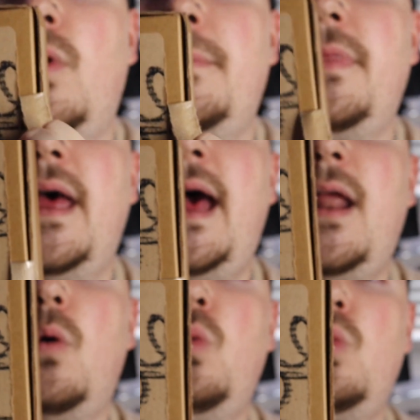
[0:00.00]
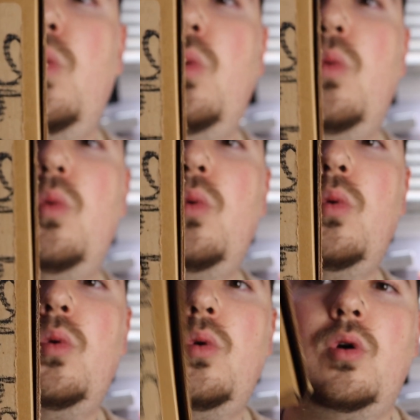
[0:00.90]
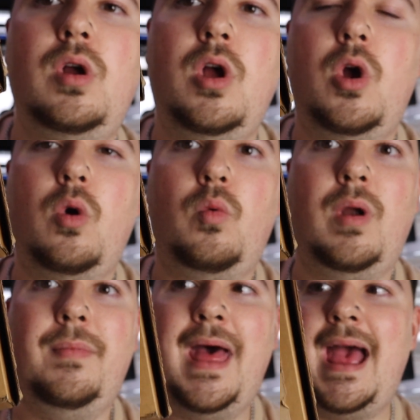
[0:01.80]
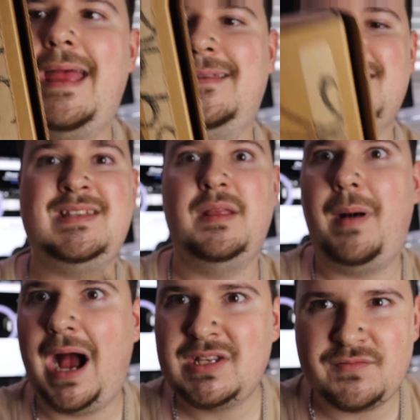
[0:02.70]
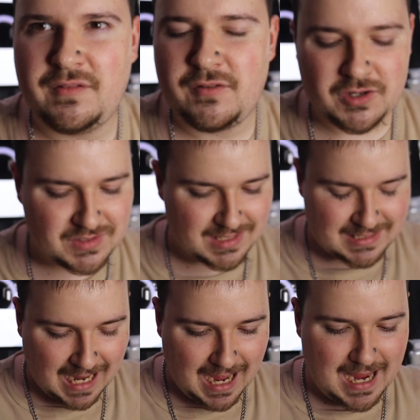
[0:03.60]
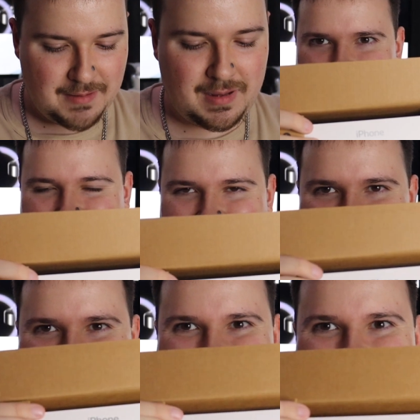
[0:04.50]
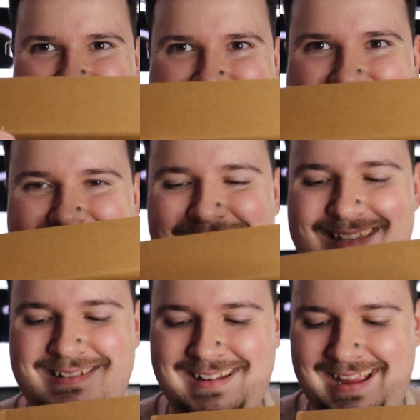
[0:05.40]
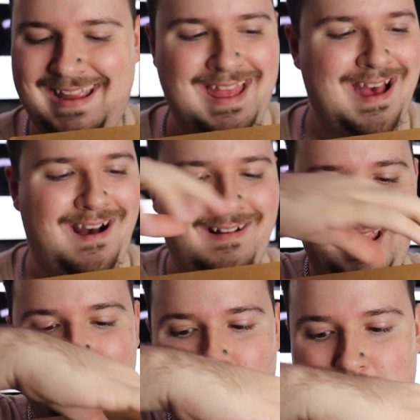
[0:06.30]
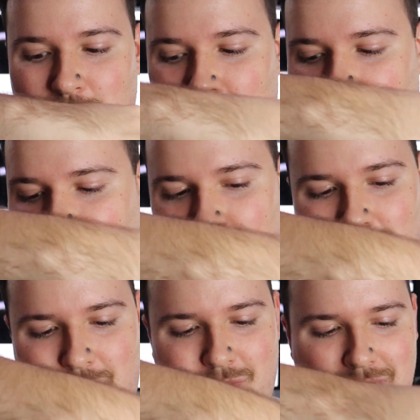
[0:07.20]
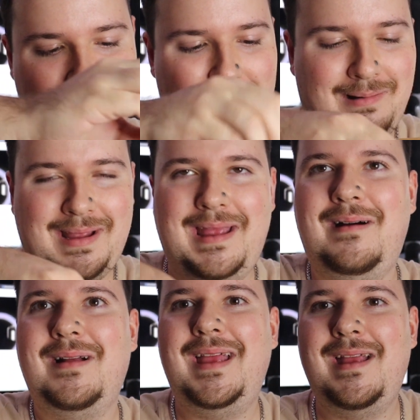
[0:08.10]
Rip that. Ooh. Rip that, and let's see the box for the first time. There it is, there it is, there it is. Okay. Okay, okay.